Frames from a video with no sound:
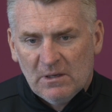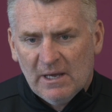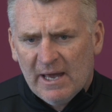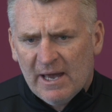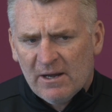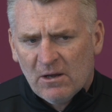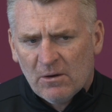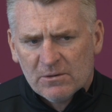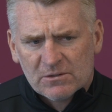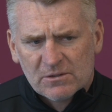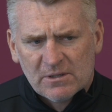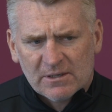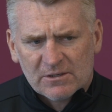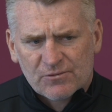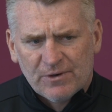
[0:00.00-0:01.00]
Yeah, no,
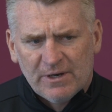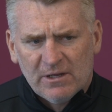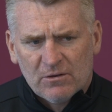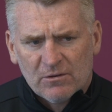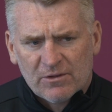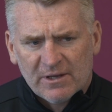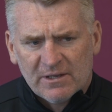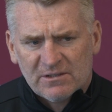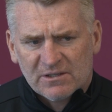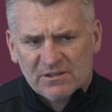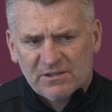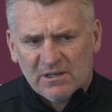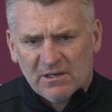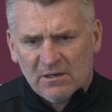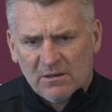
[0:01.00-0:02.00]
that's a really good thing to
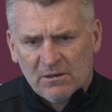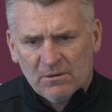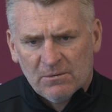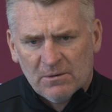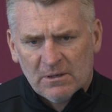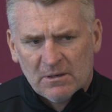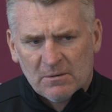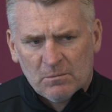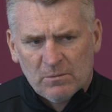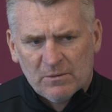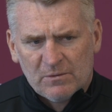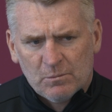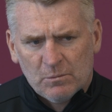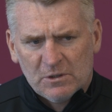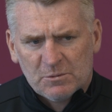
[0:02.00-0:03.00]
see. You know,
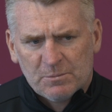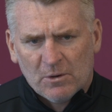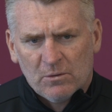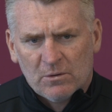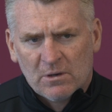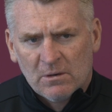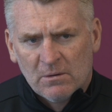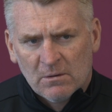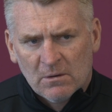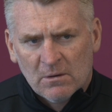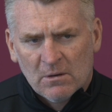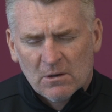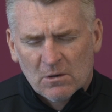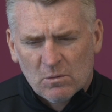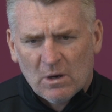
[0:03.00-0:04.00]
we spoke
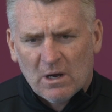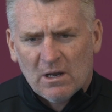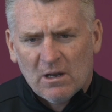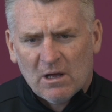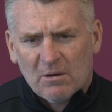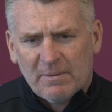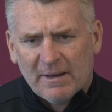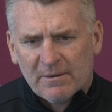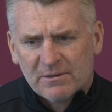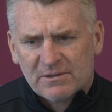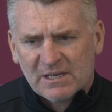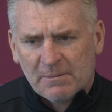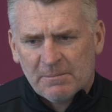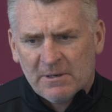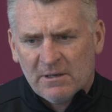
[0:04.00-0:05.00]
quite a lot about
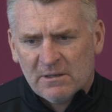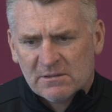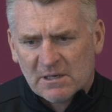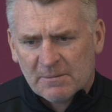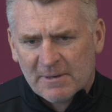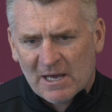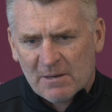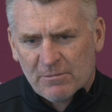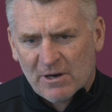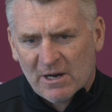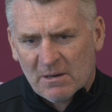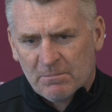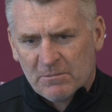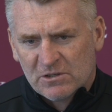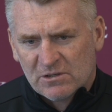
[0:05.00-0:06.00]
Tammy
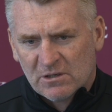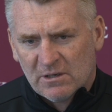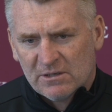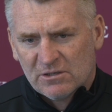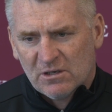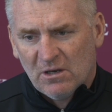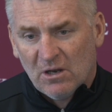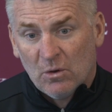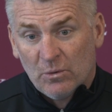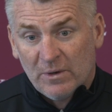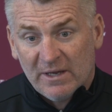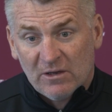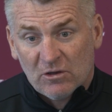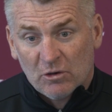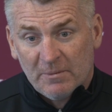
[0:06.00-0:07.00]
Abraham as a
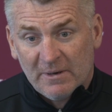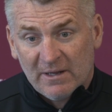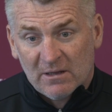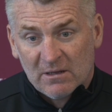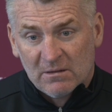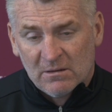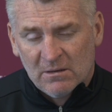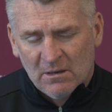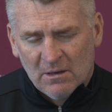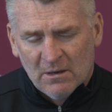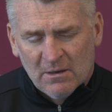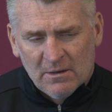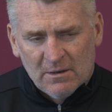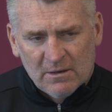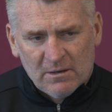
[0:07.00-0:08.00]
loanee coming in, and,
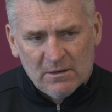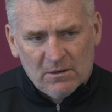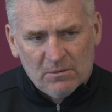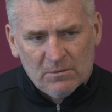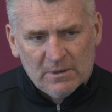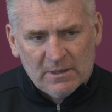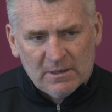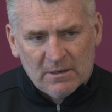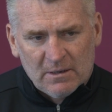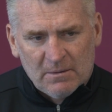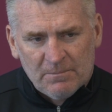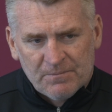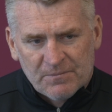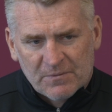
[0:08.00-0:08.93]
you know,